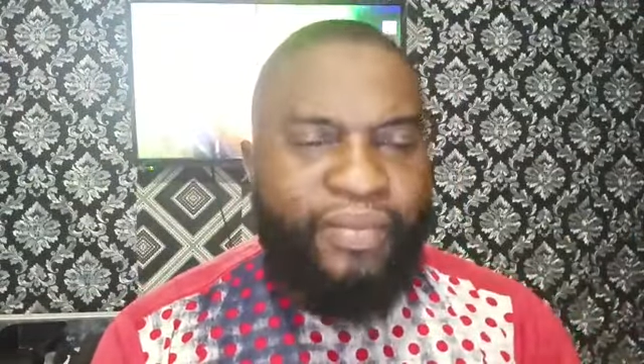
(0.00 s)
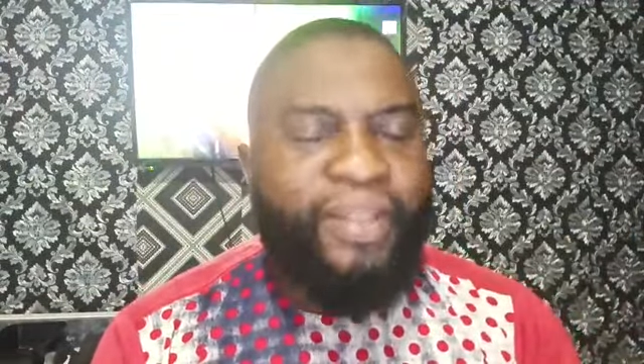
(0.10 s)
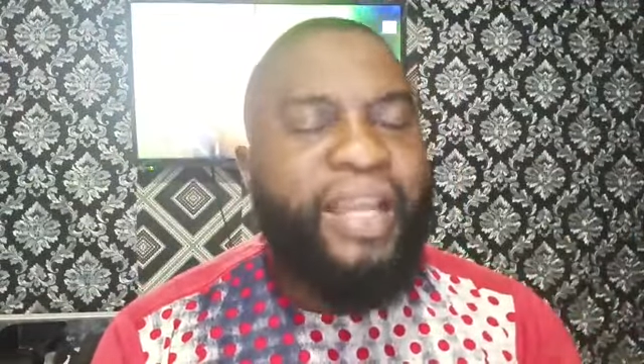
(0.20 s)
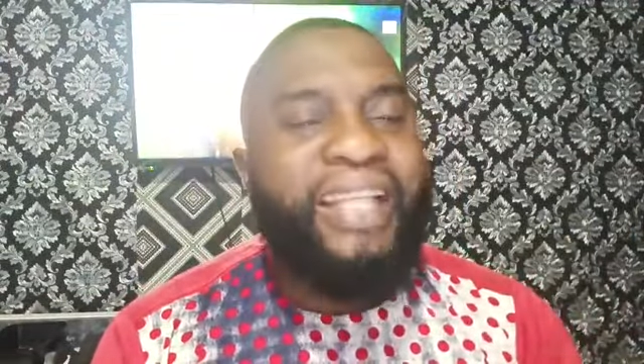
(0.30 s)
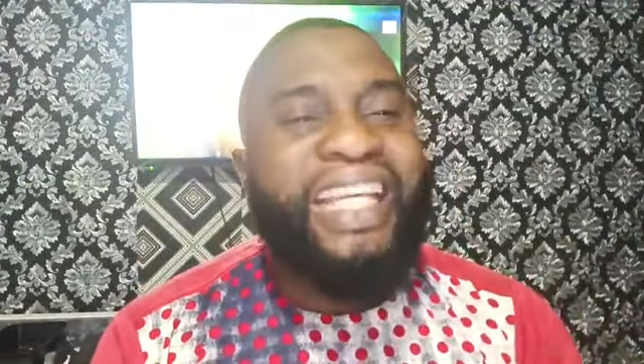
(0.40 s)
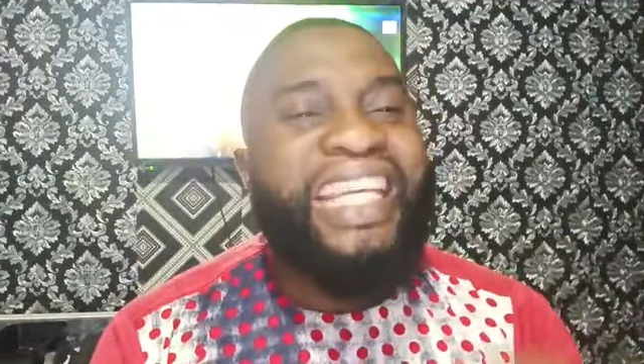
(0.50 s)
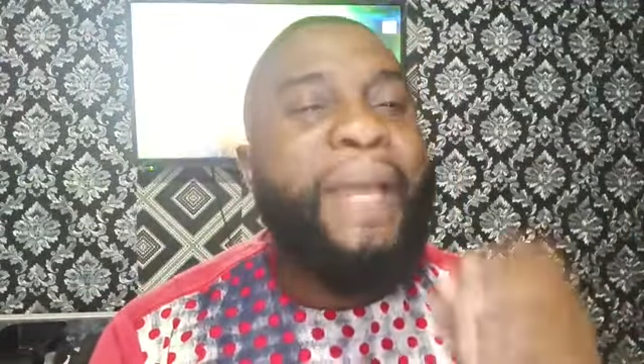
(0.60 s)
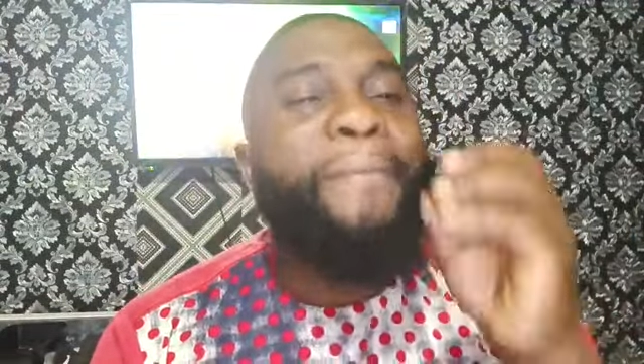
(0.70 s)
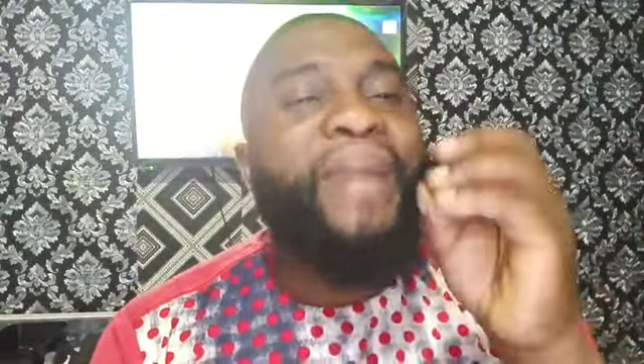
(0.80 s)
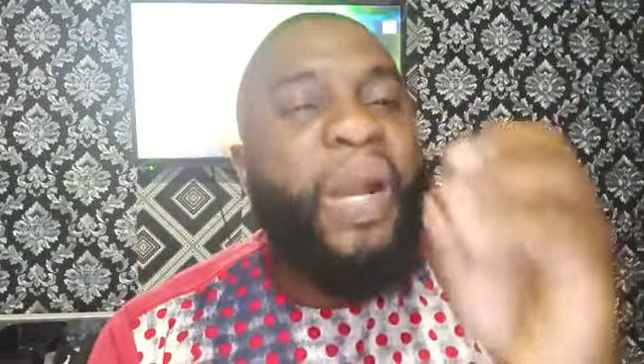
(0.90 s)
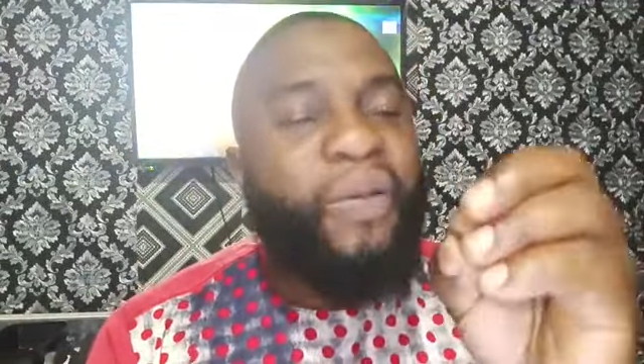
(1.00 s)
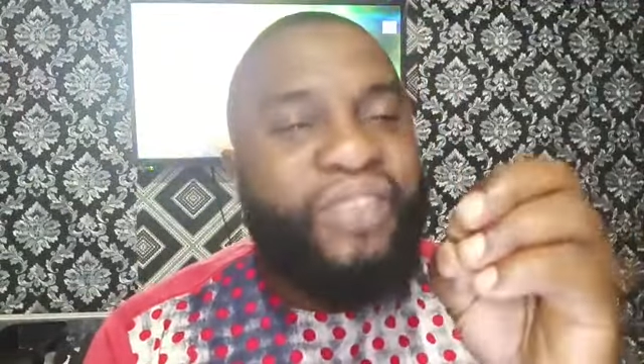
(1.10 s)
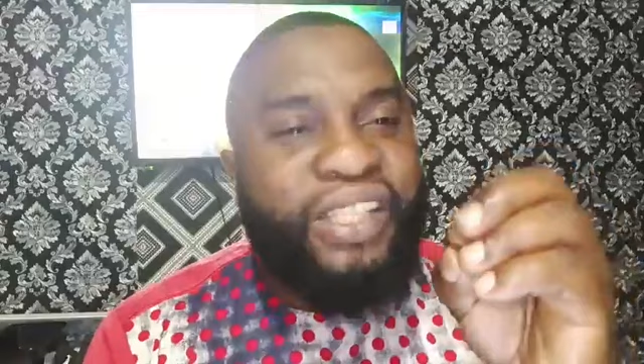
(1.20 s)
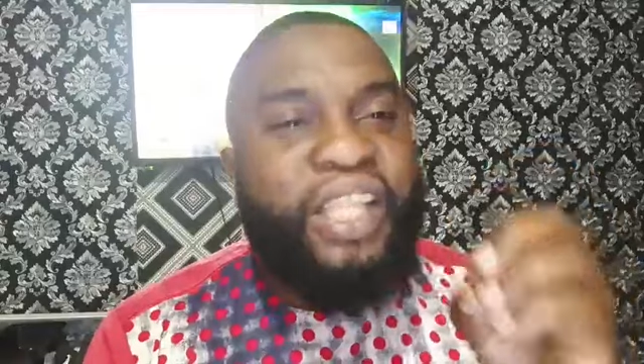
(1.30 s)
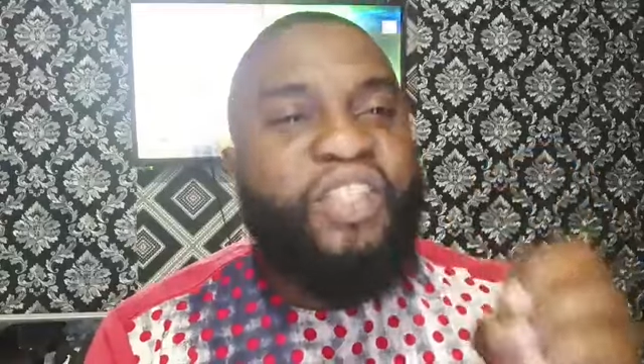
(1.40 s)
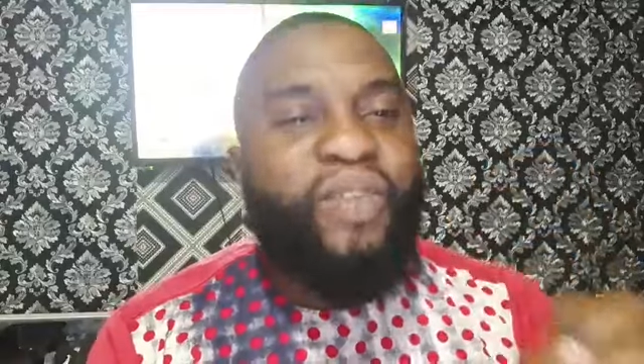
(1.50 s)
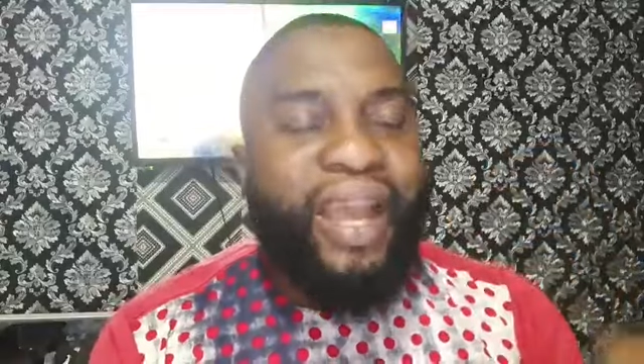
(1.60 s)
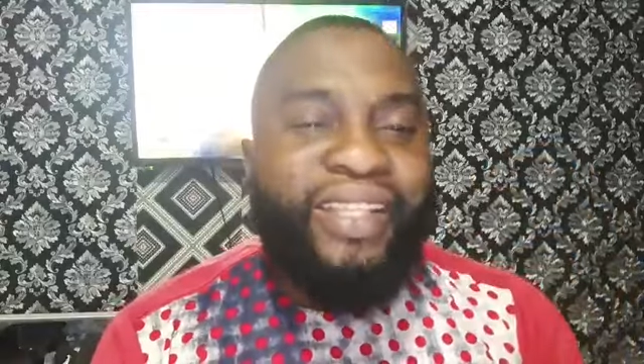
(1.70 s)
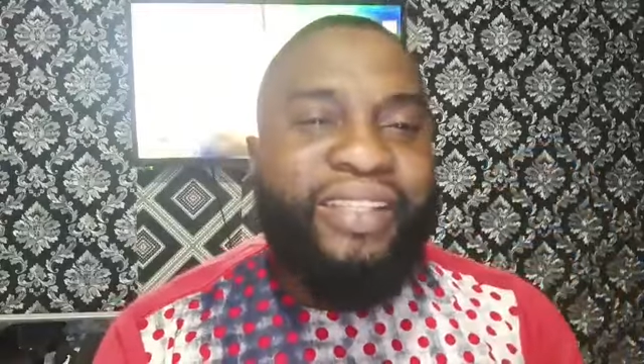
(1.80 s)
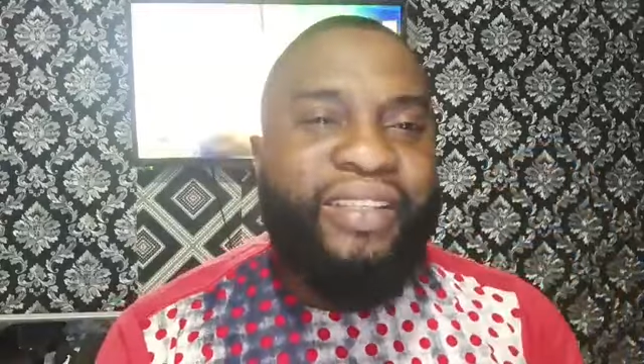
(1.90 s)
that the blood of Jesus
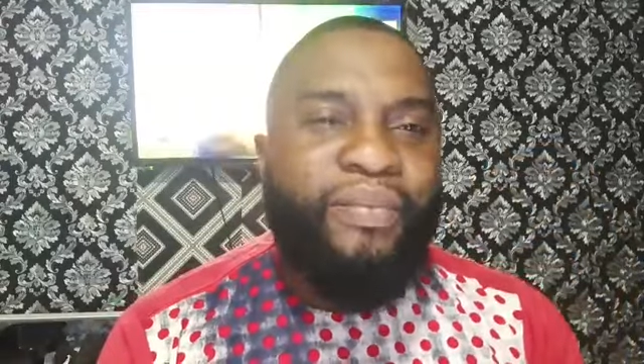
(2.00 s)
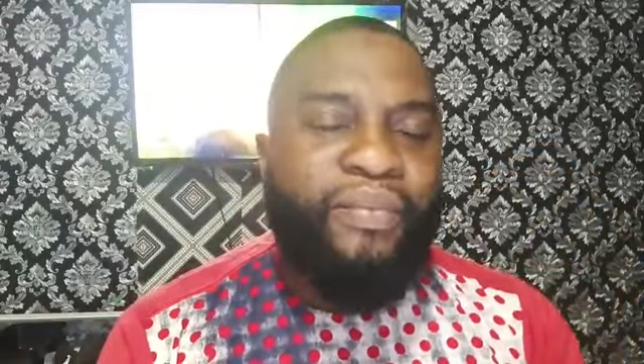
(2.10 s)
Christ